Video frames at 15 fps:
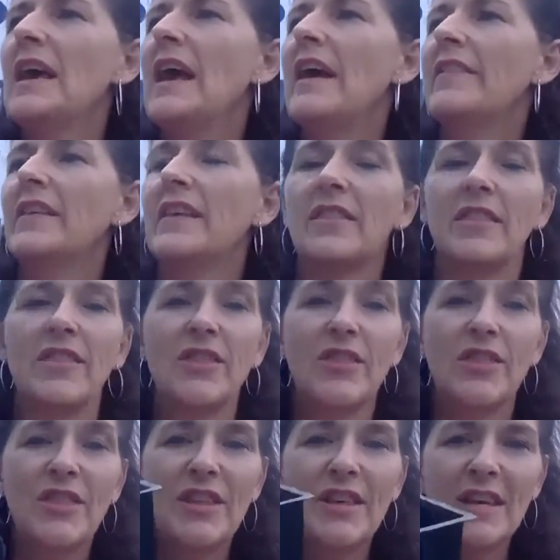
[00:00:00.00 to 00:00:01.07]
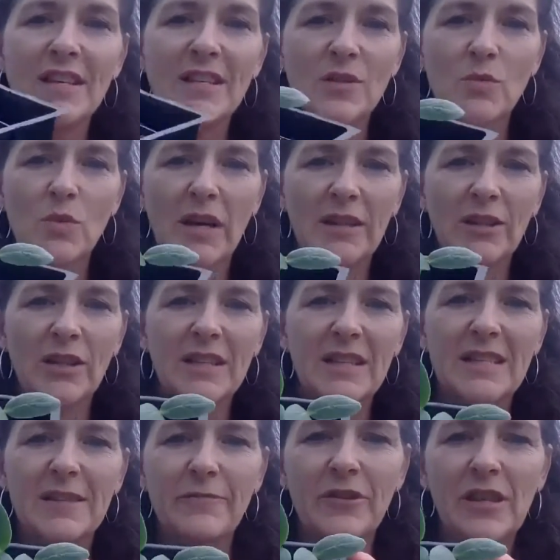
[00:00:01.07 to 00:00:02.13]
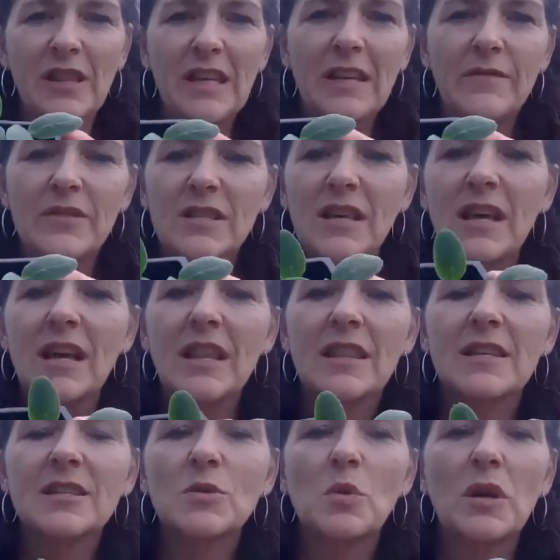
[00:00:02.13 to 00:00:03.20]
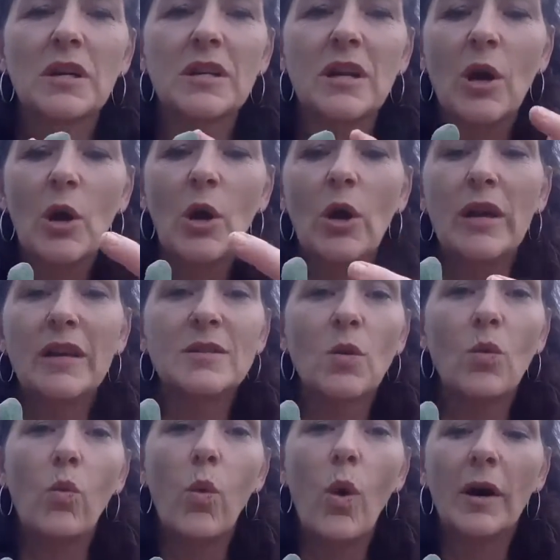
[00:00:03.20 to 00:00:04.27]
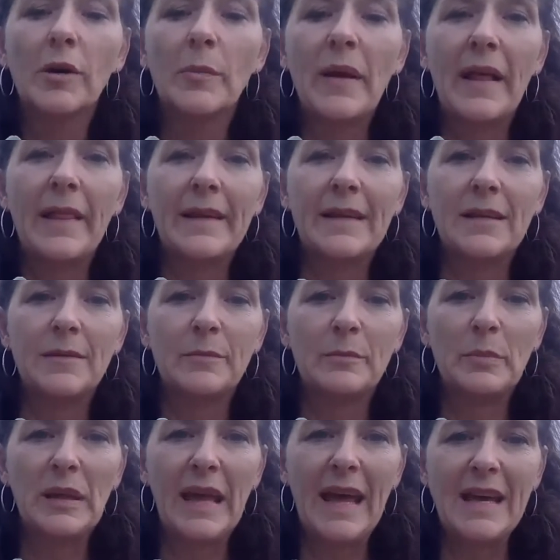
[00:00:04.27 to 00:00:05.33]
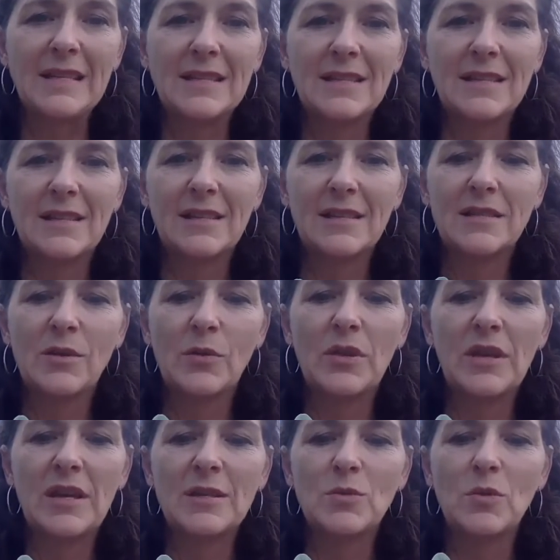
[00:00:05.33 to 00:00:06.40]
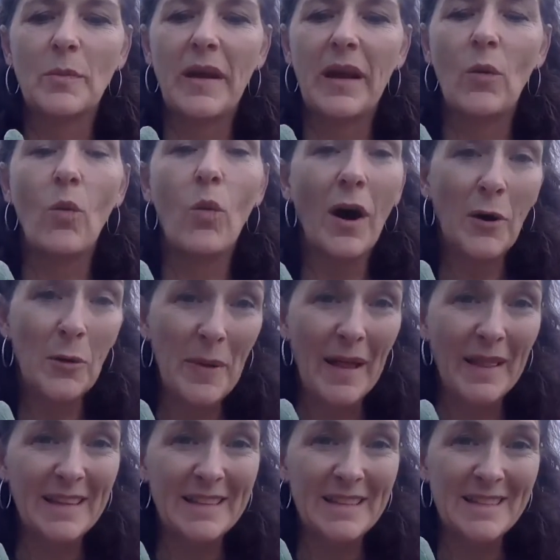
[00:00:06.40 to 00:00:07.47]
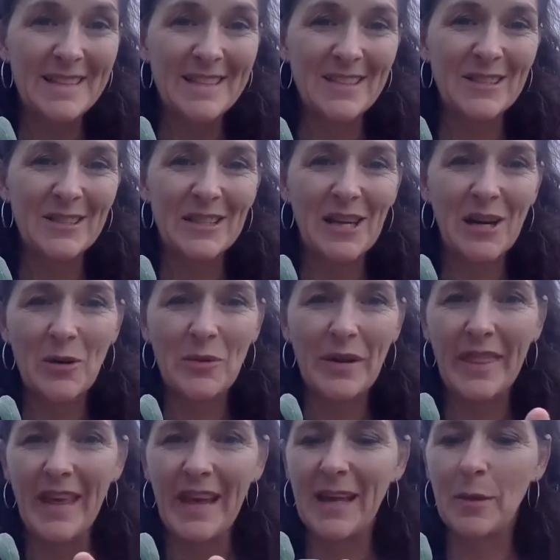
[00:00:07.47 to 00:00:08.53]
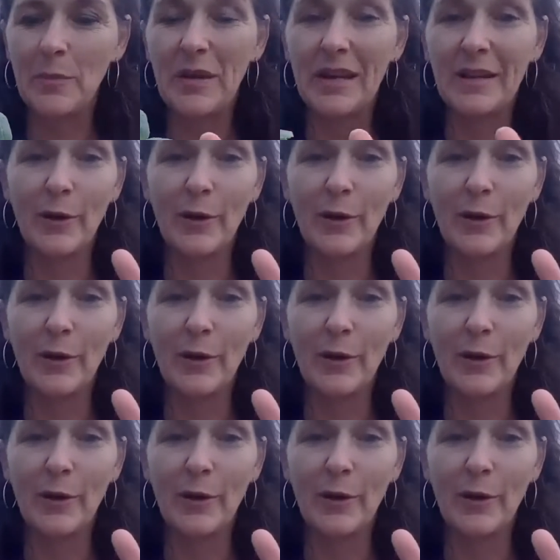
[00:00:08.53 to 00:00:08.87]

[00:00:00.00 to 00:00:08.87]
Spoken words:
And then this one, look at the different leaves. This one is a watermelon plant. So these will make watermelons when they get big.